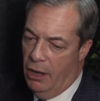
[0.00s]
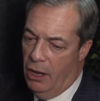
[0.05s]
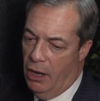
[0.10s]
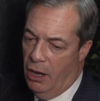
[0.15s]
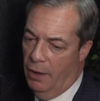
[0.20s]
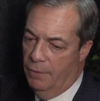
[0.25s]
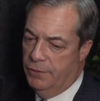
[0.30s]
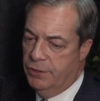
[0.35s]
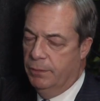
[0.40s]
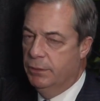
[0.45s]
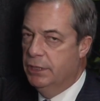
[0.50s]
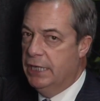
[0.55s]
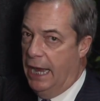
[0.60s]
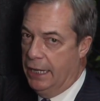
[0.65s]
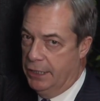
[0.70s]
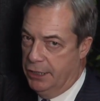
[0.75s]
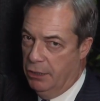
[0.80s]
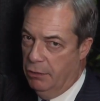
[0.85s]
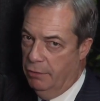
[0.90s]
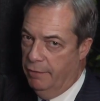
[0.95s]
of some
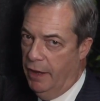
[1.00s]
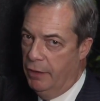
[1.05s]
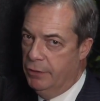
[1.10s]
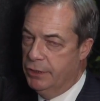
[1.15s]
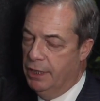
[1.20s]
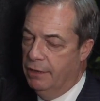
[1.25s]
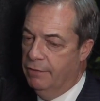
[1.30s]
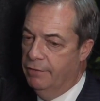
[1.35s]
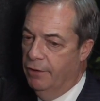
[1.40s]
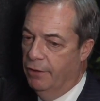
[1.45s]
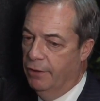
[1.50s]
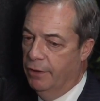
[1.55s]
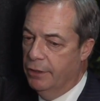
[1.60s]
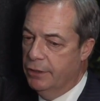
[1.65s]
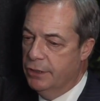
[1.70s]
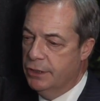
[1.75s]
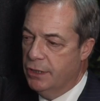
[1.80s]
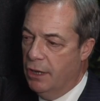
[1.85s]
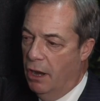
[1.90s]
tactical voting for us,